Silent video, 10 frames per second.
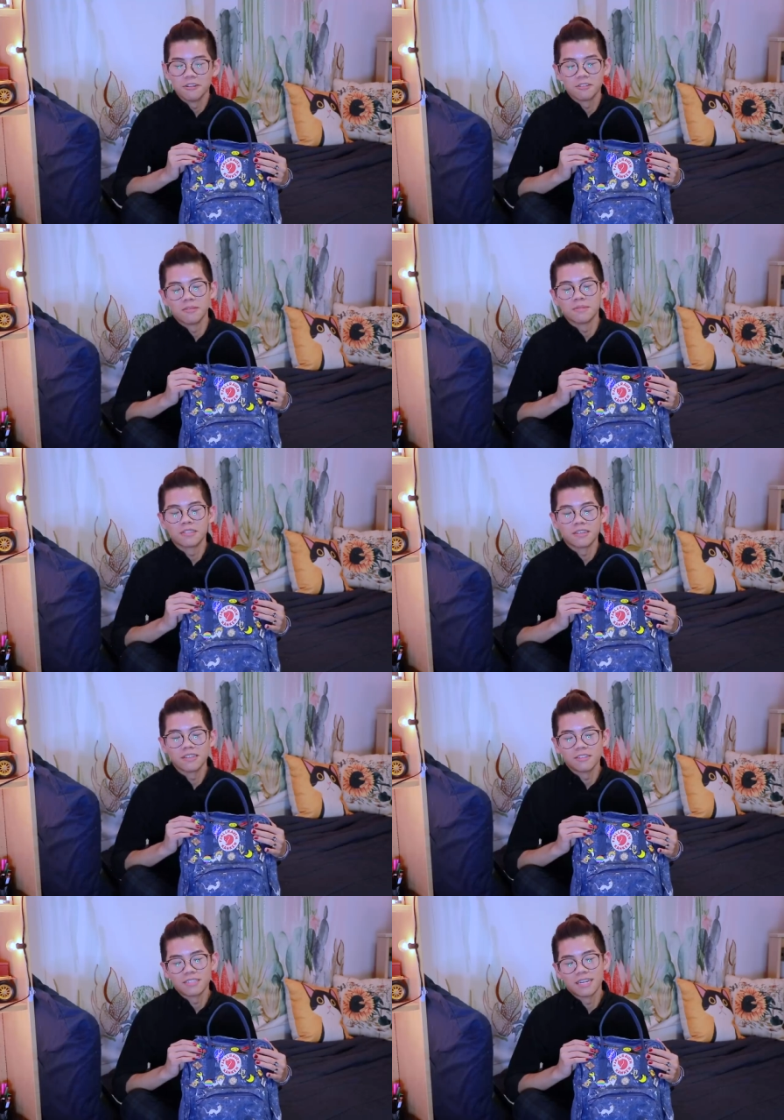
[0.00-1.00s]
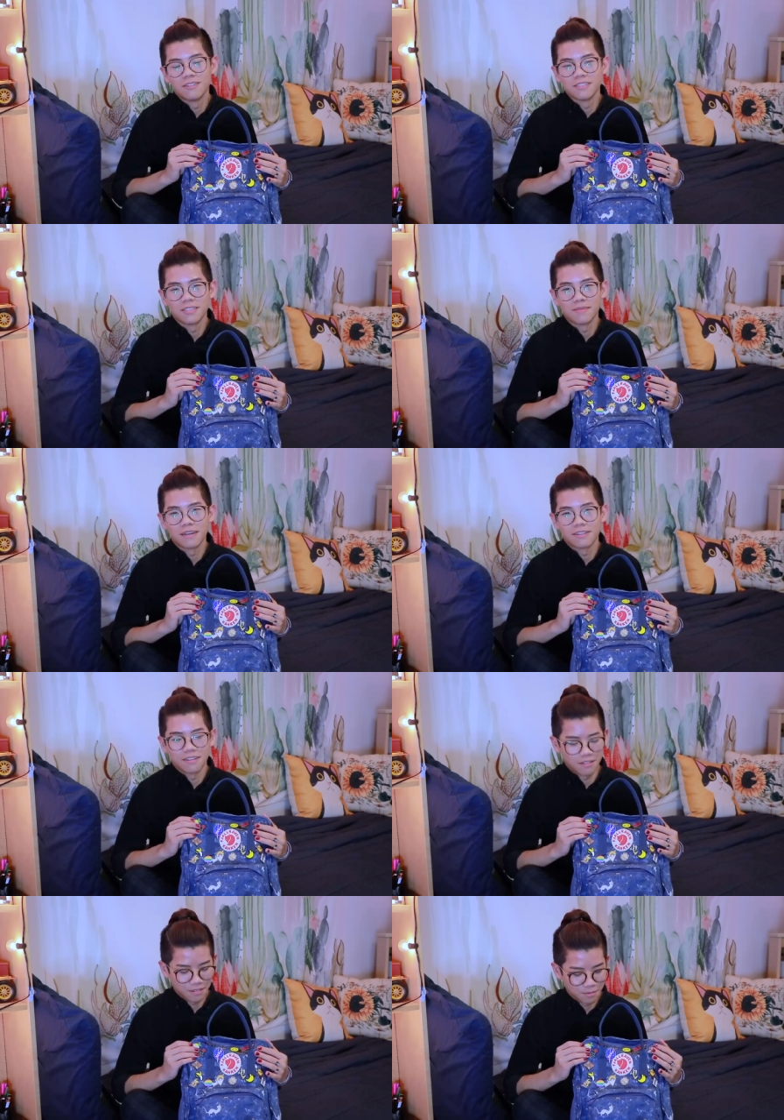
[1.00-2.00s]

Also, I'm sorry, there's sirens in the background.